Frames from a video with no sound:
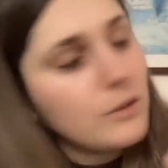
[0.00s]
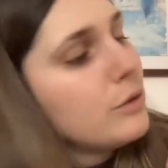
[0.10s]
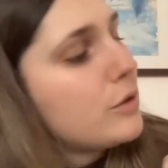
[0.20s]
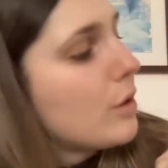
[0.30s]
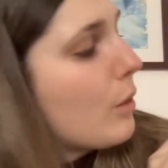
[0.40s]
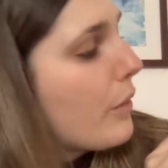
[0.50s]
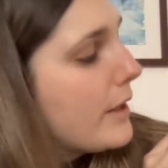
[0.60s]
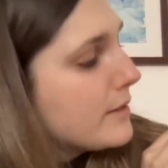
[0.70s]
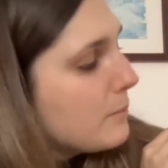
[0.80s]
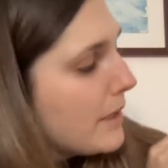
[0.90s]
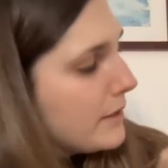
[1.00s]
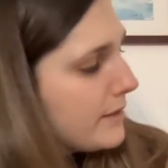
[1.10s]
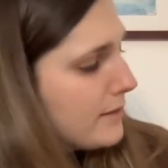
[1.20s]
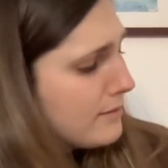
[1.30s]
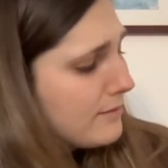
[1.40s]
So that's
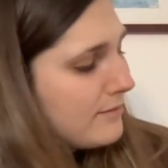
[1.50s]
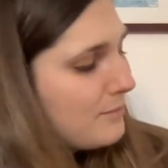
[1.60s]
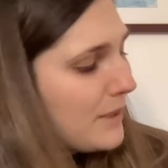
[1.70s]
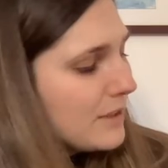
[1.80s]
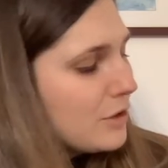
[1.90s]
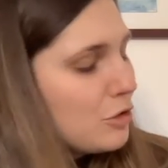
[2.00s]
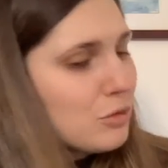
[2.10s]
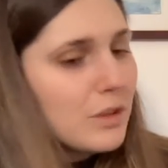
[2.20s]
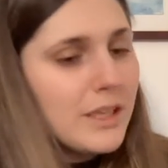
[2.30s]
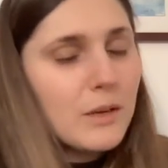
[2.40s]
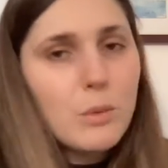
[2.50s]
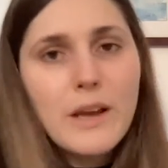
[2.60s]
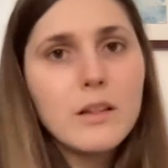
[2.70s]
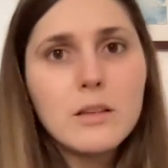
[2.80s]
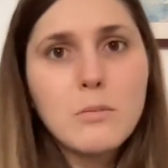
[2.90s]
amazing, because usually a
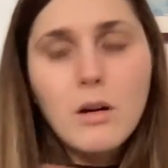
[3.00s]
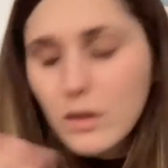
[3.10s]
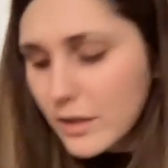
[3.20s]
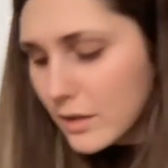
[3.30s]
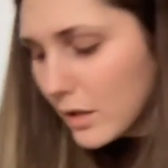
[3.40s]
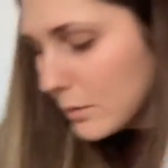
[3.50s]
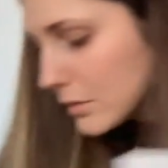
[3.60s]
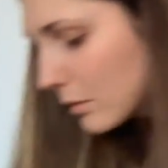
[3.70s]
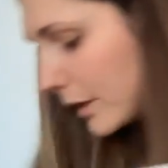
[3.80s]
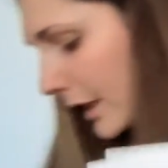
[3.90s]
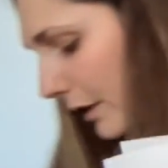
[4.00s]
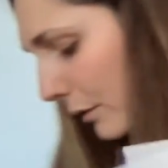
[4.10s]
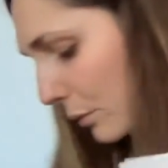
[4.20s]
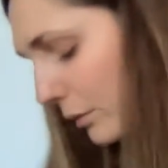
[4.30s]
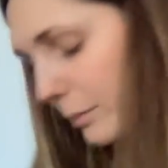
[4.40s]
regular marker comes already
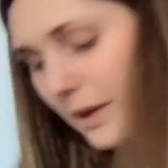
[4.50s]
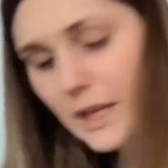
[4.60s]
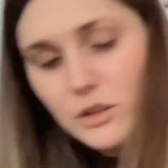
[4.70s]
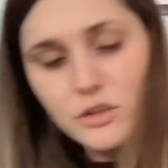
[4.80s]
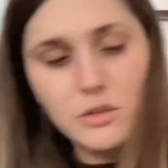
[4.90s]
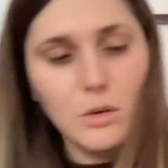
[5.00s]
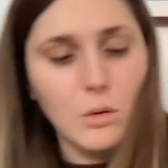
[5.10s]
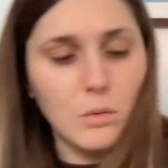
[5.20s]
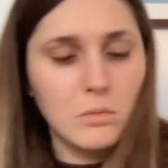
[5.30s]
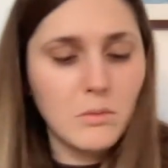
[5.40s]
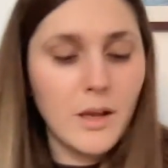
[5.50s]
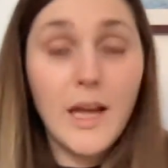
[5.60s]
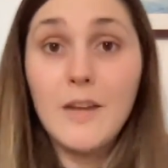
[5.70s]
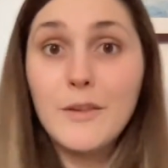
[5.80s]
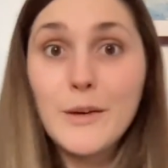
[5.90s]
through the page, so
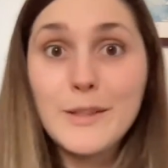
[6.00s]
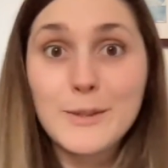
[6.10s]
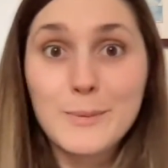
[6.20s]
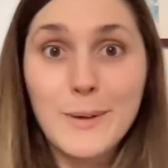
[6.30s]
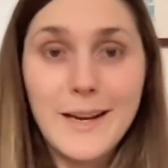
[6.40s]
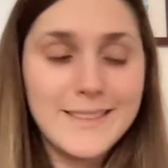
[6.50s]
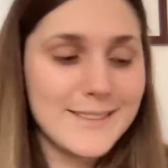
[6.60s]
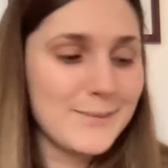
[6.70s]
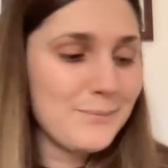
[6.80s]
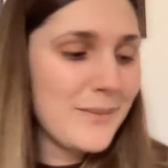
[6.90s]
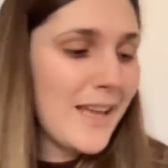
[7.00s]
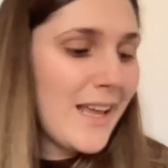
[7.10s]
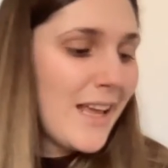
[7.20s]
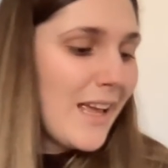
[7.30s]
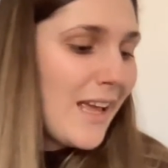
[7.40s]
I'm very surprised.
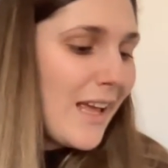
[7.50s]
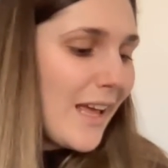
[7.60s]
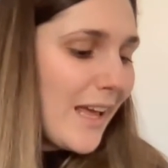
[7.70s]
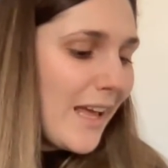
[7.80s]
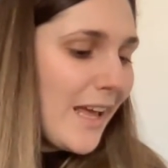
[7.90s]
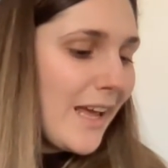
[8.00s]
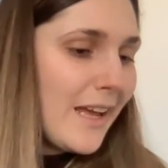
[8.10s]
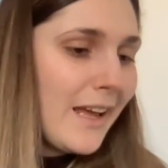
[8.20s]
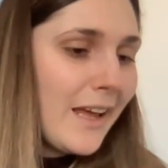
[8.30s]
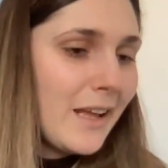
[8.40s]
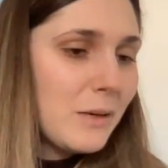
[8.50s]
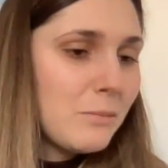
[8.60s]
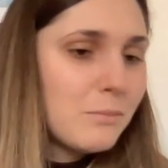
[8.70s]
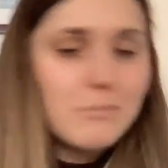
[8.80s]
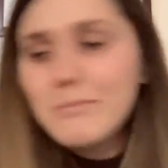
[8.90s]
And
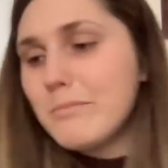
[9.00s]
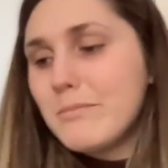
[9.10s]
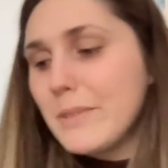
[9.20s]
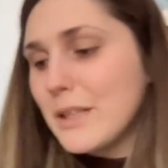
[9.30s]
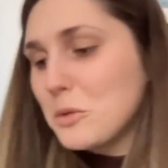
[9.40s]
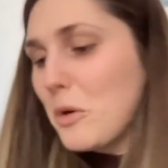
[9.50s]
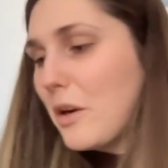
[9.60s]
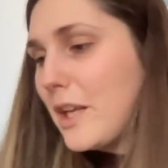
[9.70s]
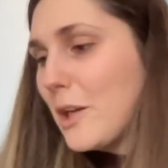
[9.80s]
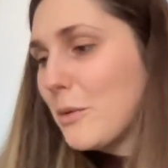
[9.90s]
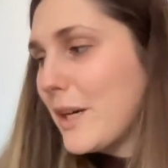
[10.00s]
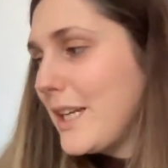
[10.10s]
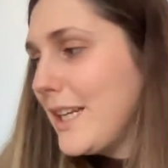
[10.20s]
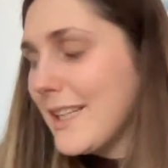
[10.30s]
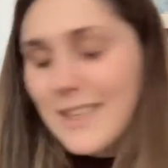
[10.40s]
because we are here
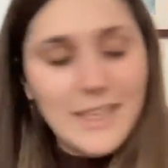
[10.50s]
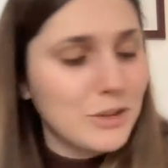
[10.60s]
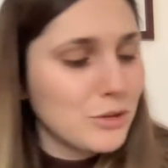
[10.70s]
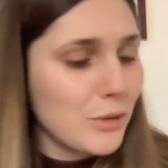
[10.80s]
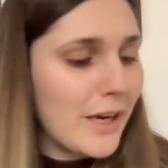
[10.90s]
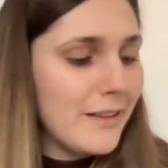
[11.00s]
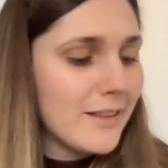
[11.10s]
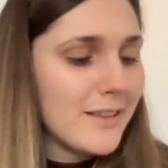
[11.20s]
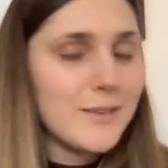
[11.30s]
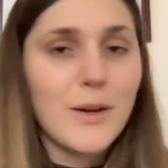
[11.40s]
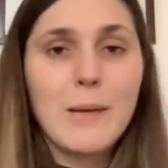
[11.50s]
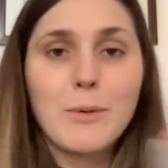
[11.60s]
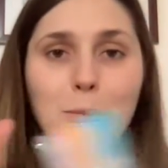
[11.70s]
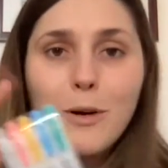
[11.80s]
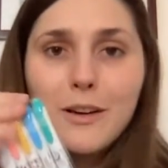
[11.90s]
already, let's try the
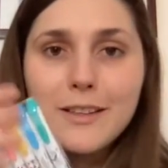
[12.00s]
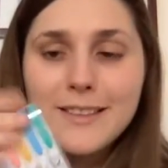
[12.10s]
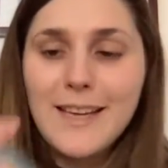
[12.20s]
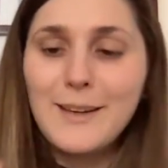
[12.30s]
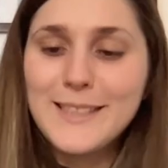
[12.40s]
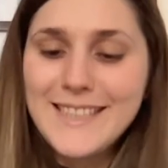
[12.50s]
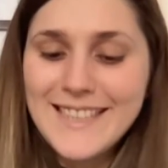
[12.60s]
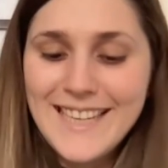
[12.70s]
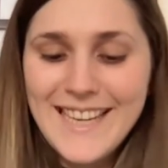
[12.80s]
Doraemon markers out.